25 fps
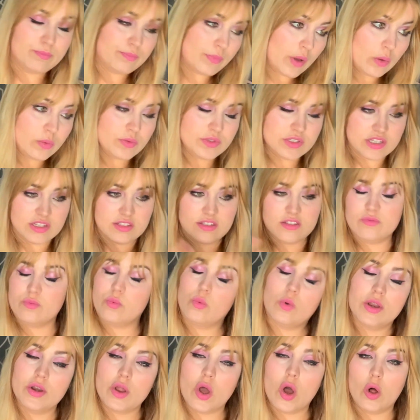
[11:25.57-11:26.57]
alters of
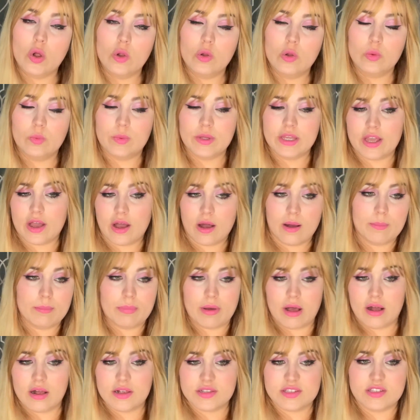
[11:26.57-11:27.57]
one whole. We are
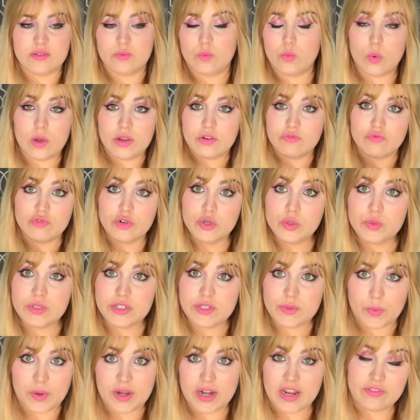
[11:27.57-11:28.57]
parts of one root,
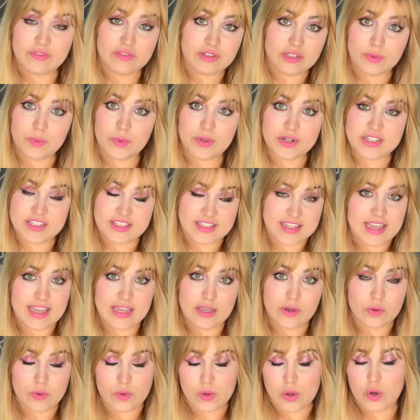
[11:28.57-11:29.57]
whatever you want to say
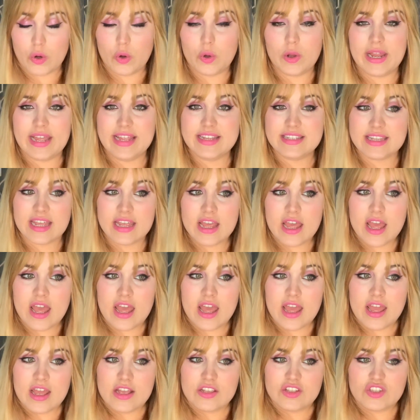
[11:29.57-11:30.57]
or call it.
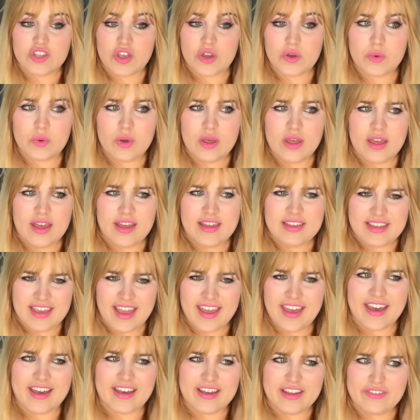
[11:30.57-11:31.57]
So
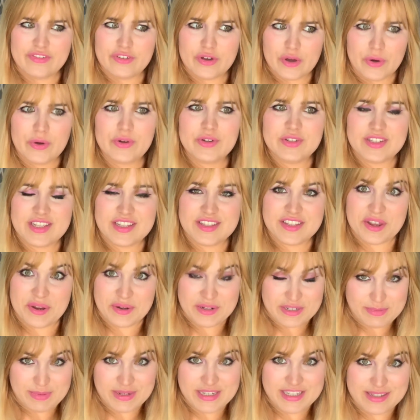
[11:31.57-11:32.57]
yeah, of course there's going
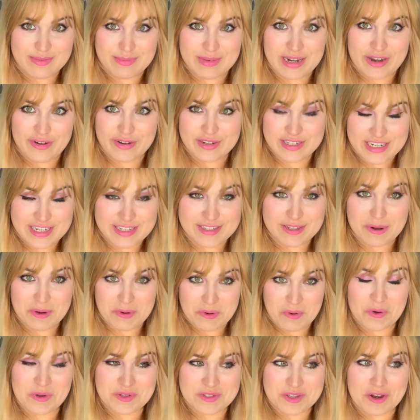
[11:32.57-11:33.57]
to be similarities and
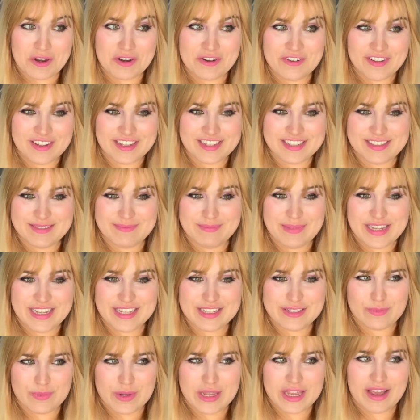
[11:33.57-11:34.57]
crossovers
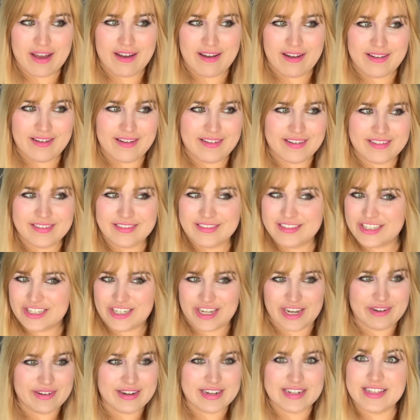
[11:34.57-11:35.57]
because we are
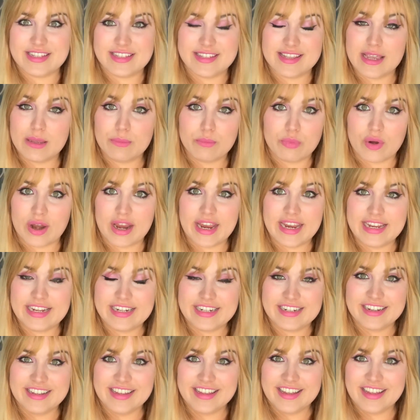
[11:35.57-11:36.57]
sharing the same
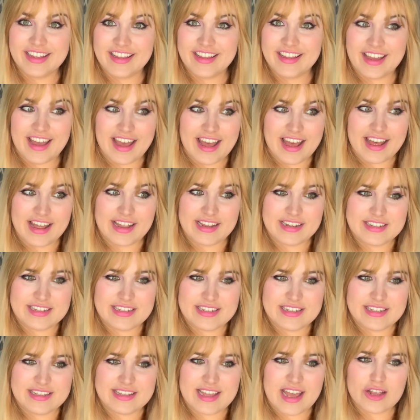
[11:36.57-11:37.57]
brain, and
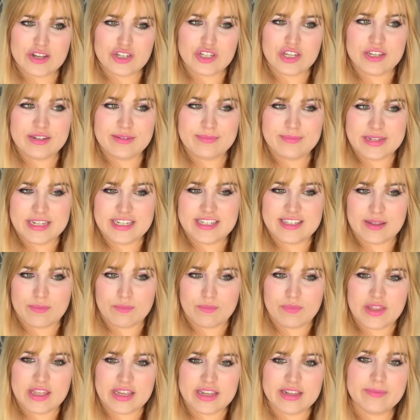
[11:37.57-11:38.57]
that shouldn't be
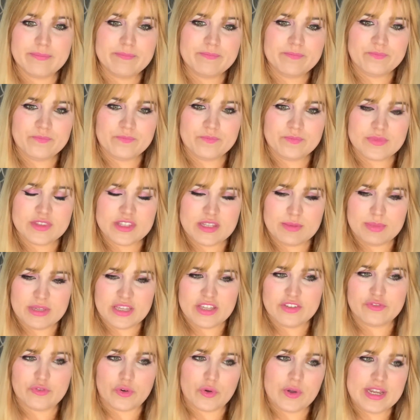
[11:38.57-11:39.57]
something to be
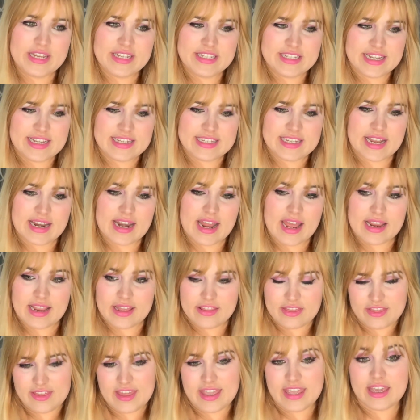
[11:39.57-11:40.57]
avoided. And I
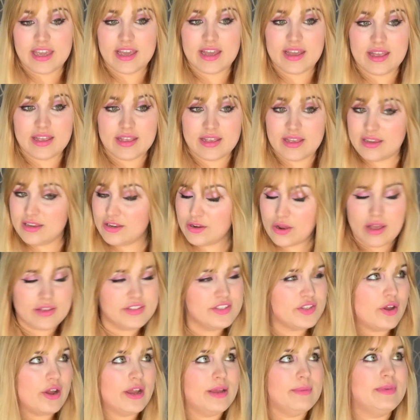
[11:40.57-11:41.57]
think, you know,
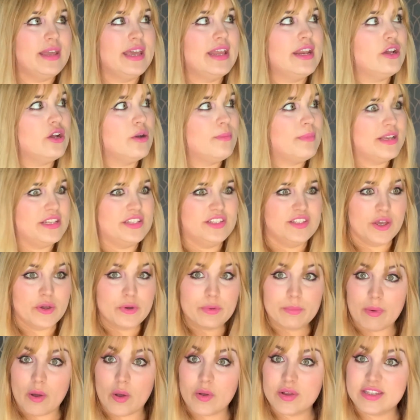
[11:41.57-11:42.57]
sorry, I'm getting on my
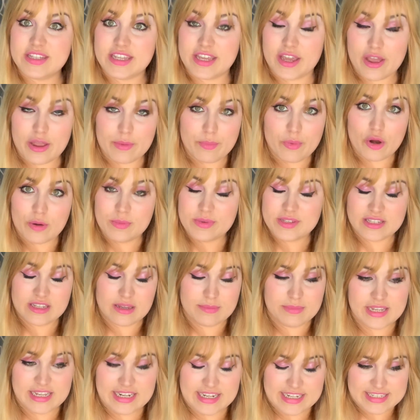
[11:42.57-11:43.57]
soapbox here, I promise I'm
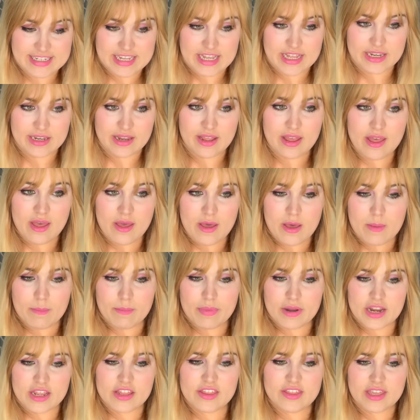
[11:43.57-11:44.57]
nearly done.
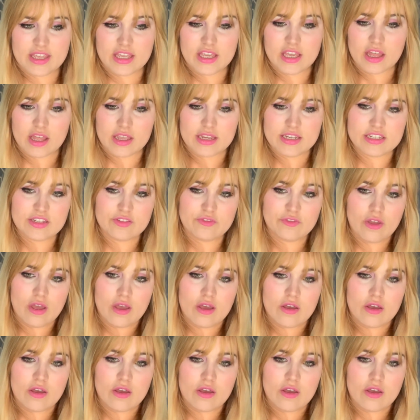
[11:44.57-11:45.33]
But I think kind of